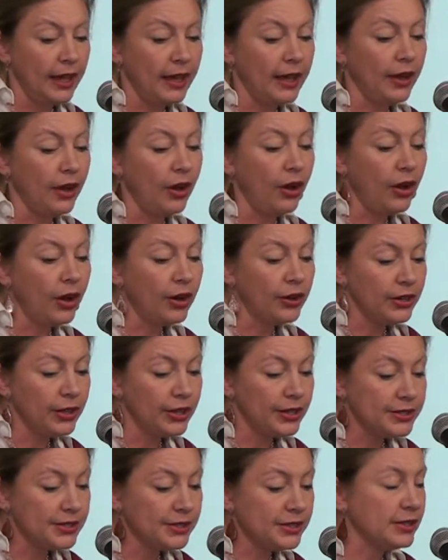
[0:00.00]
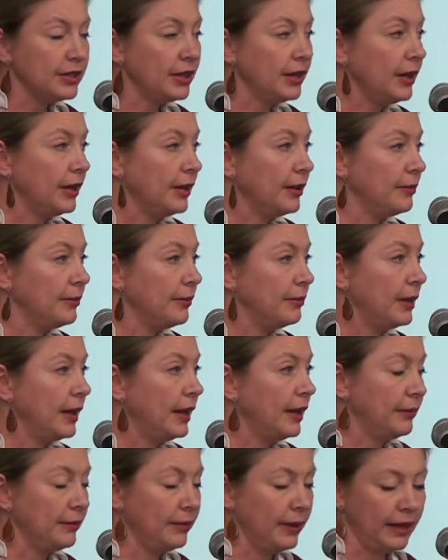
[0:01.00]
R loss
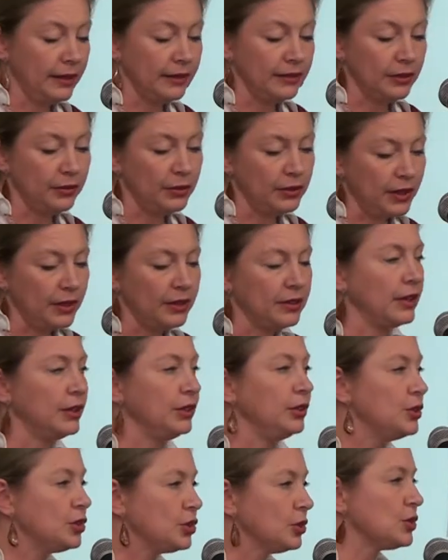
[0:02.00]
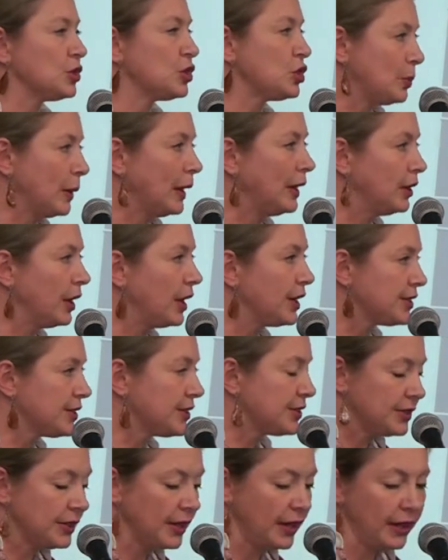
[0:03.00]
and with the usual swing
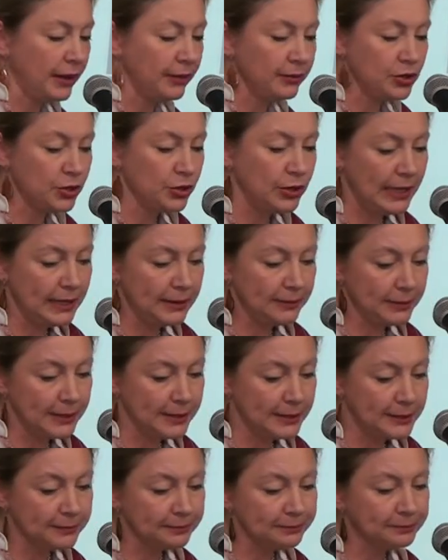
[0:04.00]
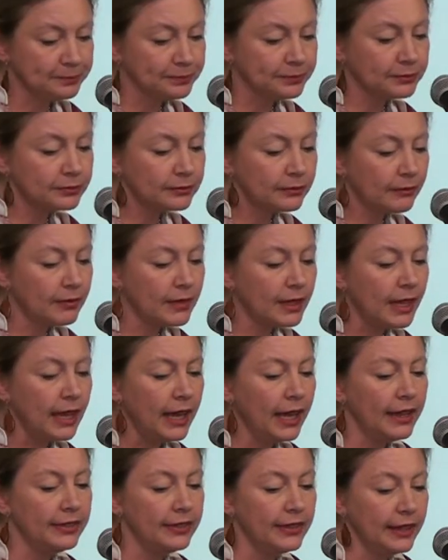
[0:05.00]
loss treatment.
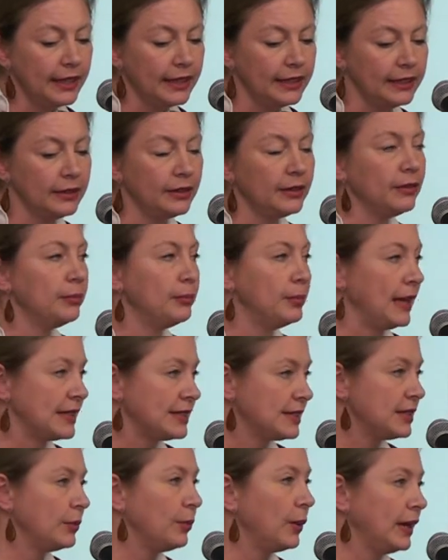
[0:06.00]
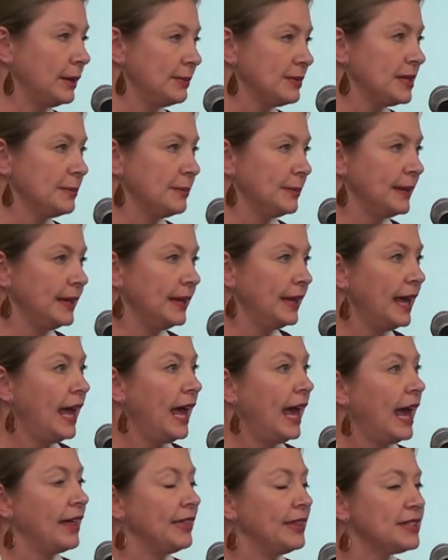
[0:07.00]
And then plus the 1 MCP.
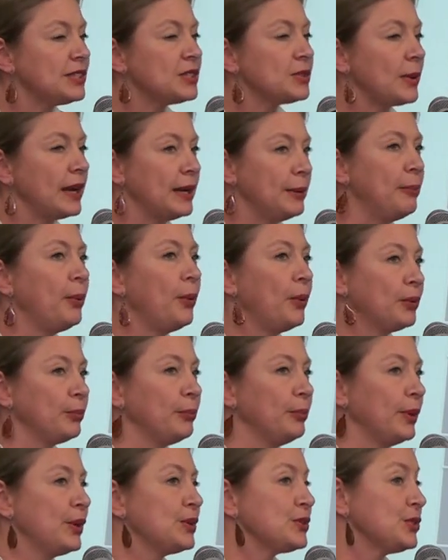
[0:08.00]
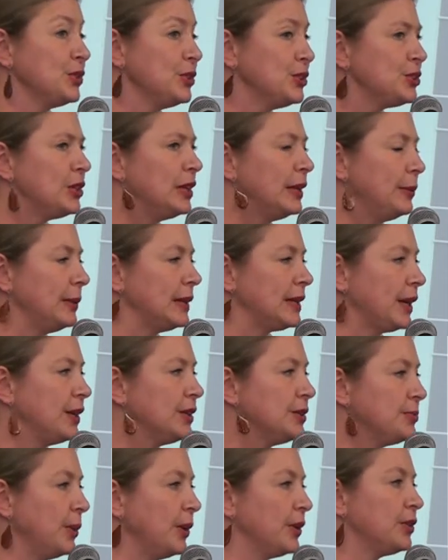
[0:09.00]
And this is quite important because usually we
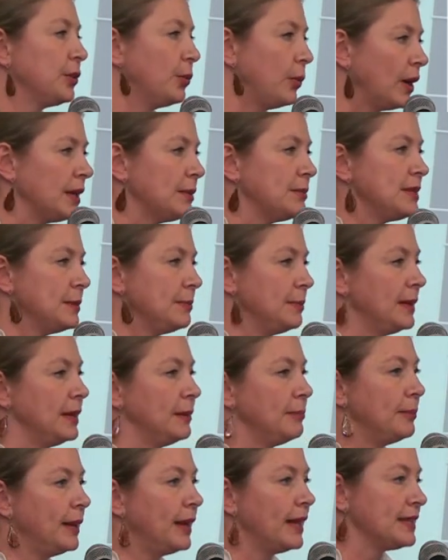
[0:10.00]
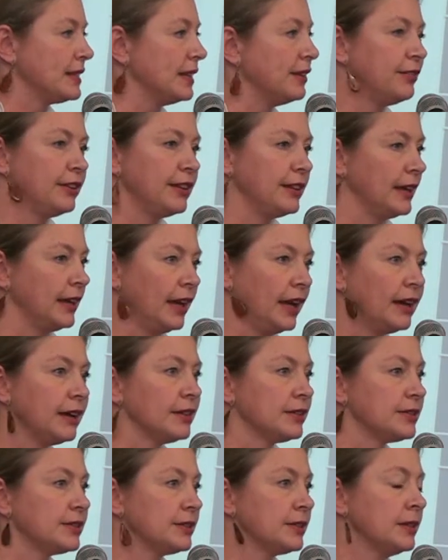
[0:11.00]
don't put the 1 MCP plus everything
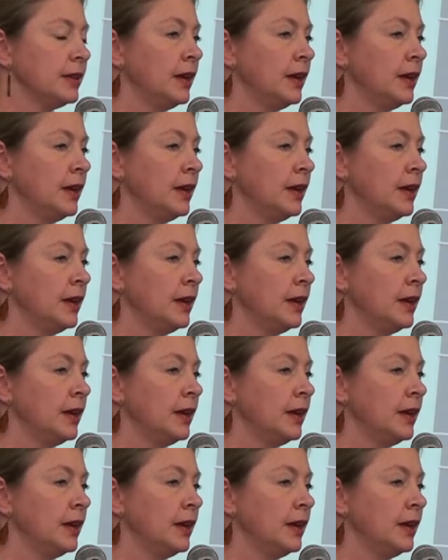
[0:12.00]
else.